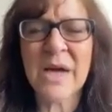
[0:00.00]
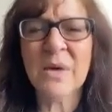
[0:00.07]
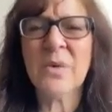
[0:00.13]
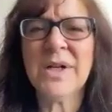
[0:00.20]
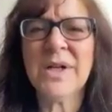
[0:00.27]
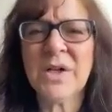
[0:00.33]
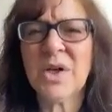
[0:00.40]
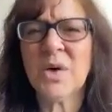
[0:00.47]
I
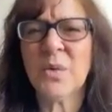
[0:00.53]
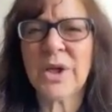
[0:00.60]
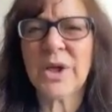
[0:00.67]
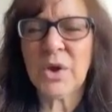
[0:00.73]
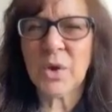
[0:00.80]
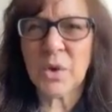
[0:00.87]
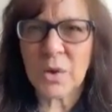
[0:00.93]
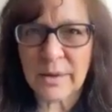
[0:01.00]
want to know
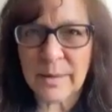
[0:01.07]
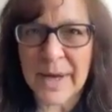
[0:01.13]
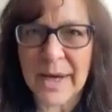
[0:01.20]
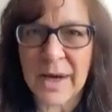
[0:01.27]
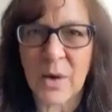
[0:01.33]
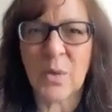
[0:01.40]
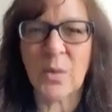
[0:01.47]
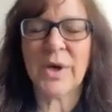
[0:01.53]
what you're
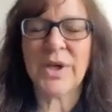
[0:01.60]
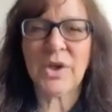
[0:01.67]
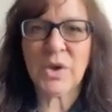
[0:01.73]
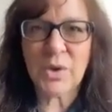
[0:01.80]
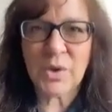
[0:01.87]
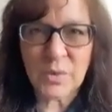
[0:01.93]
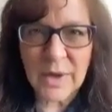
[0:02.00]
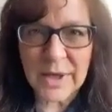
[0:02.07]
about, what
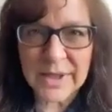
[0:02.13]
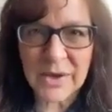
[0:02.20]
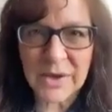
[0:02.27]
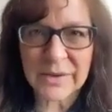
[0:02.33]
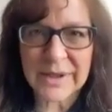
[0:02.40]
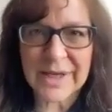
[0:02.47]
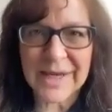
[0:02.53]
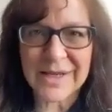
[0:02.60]
you want to
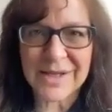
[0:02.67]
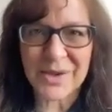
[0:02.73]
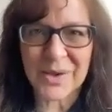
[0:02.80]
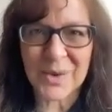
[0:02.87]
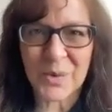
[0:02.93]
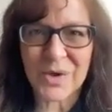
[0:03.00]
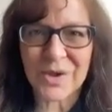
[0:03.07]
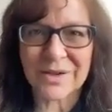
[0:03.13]
create in
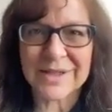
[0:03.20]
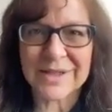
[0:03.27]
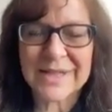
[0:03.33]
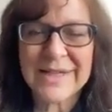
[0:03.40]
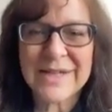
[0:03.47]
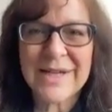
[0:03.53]
the world.